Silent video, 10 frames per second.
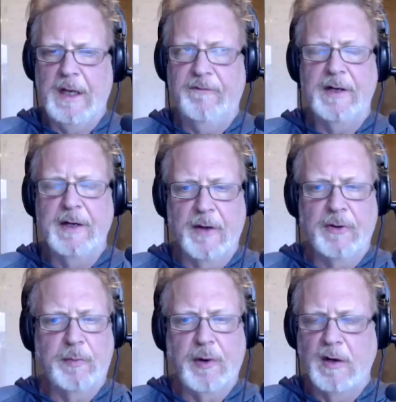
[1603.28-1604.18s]
even in
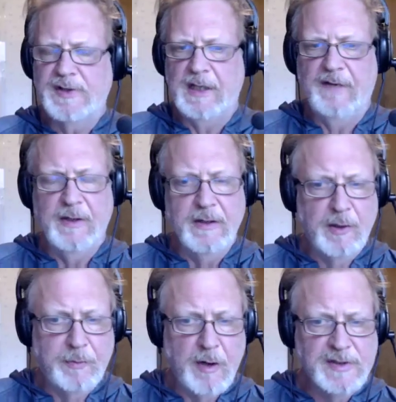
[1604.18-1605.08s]
other parts,
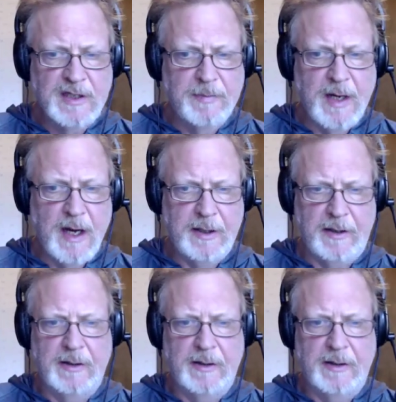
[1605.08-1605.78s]
of the body.